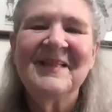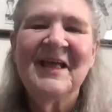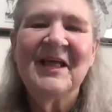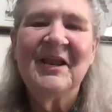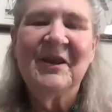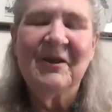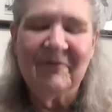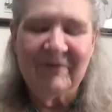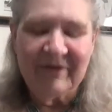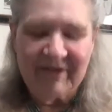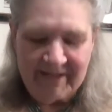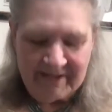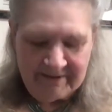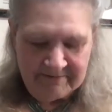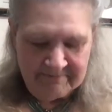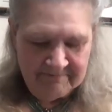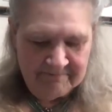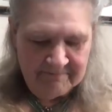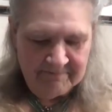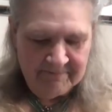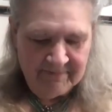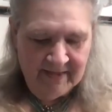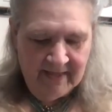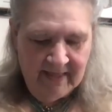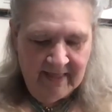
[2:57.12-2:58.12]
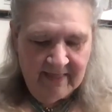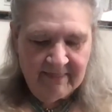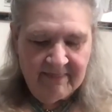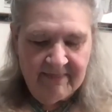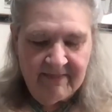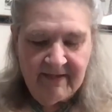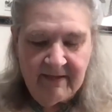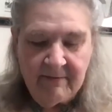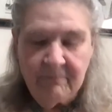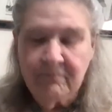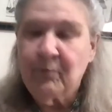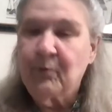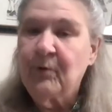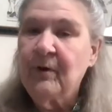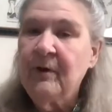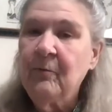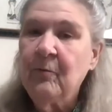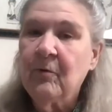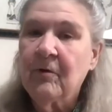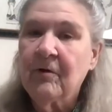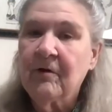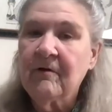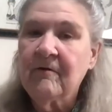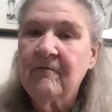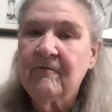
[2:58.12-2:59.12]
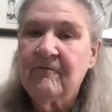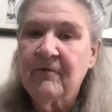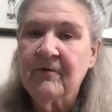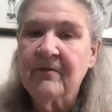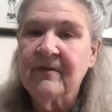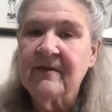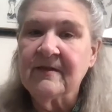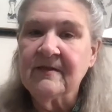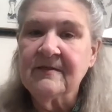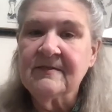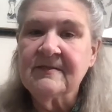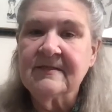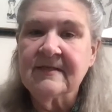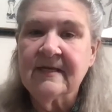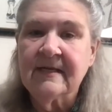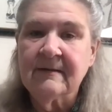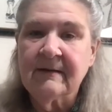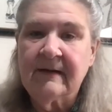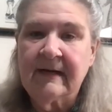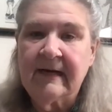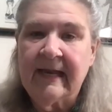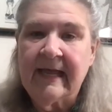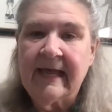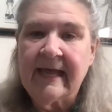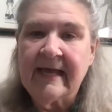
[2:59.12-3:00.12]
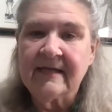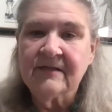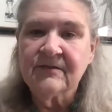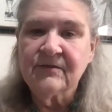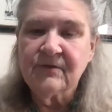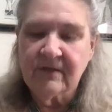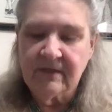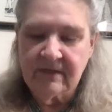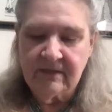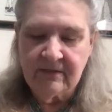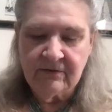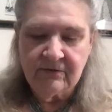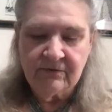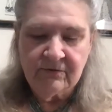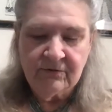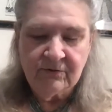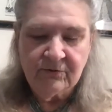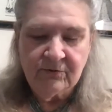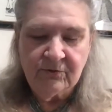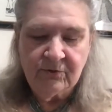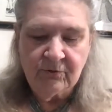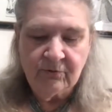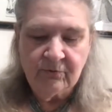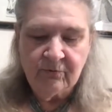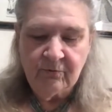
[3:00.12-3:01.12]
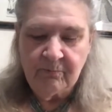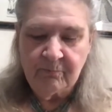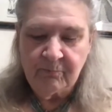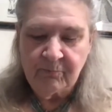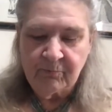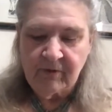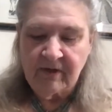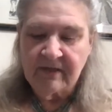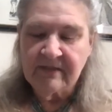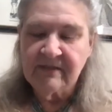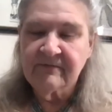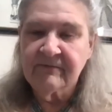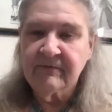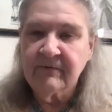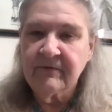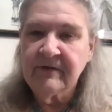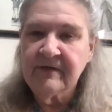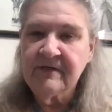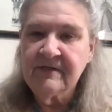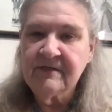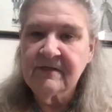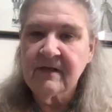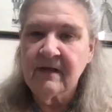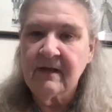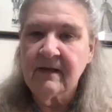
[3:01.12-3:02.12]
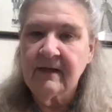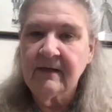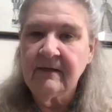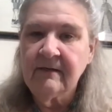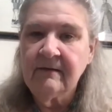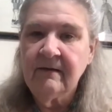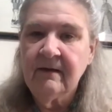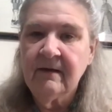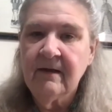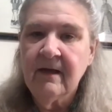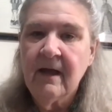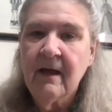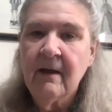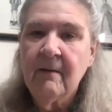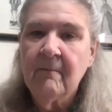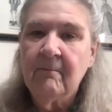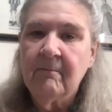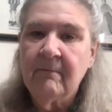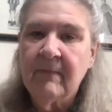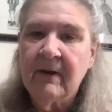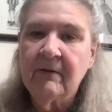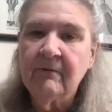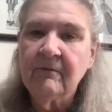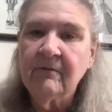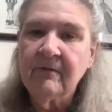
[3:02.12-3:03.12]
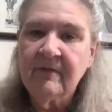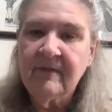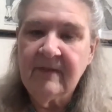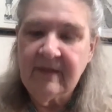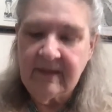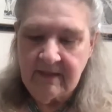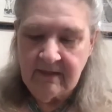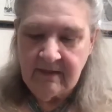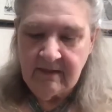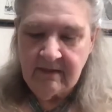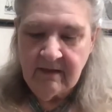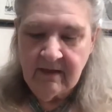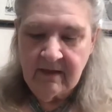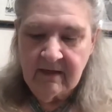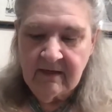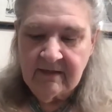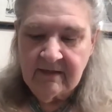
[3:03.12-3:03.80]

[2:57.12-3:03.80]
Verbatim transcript: Hello again. The pre-work for this class is to transfer the design, mount the